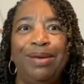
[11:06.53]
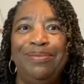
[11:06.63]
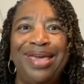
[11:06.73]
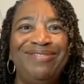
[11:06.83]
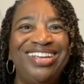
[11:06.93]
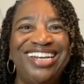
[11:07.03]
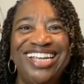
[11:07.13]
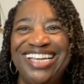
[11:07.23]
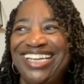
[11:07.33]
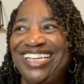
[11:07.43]
maybe
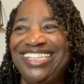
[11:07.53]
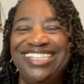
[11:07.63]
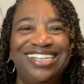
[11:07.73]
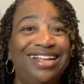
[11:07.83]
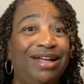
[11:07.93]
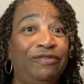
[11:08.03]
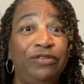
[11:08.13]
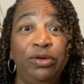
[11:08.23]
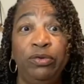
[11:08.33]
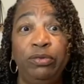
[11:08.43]
need a
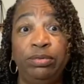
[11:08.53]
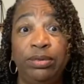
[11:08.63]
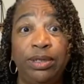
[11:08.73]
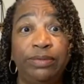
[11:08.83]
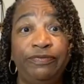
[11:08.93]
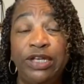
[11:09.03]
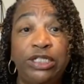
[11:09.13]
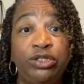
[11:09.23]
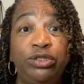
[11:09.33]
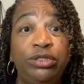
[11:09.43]
few
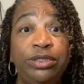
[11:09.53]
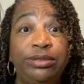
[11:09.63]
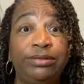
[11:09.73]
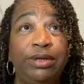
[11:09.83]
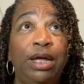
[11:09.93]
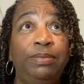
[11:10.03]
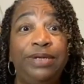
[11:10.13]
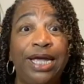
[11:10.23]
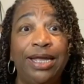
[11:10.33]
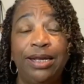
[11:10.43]
fixtures
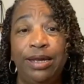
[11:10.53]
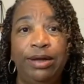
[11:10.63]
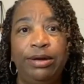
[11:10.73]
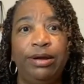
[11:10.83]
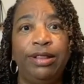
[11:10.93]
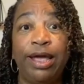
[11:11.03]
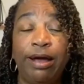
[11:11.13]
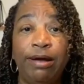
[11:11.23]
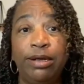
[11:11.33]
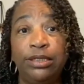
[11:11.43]
updated here or
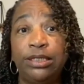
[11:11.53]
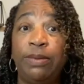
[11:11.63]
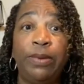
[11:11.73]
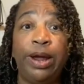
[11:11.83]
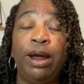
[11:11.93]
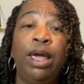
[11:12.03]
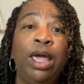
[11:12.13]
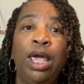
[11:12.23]
there somewhere,